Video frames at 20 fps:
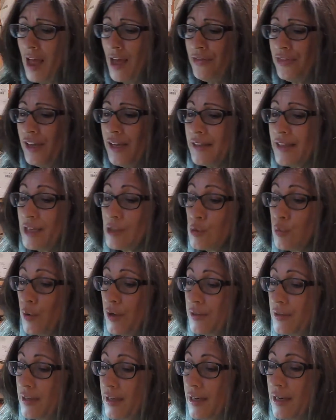I think that's
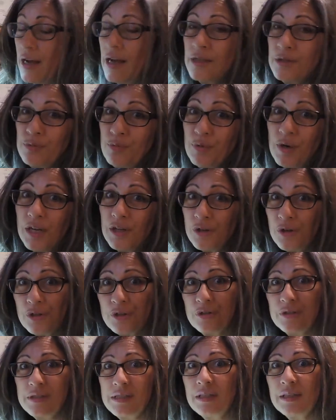one thing us rug
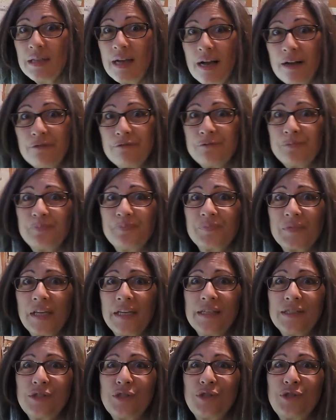hookers love,
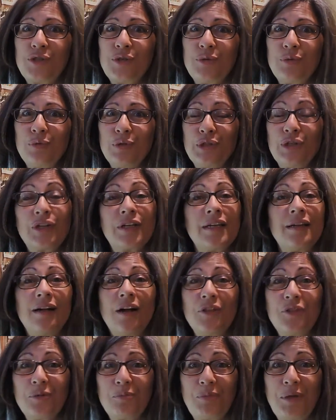is to look at
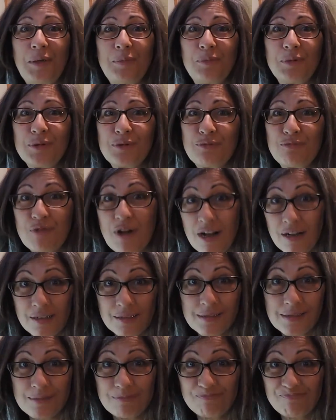other people's
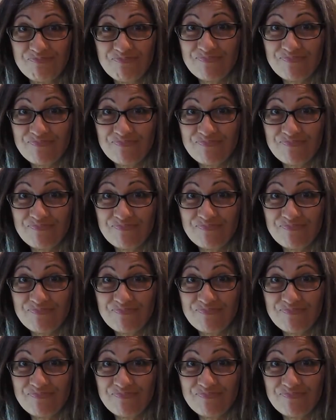rugs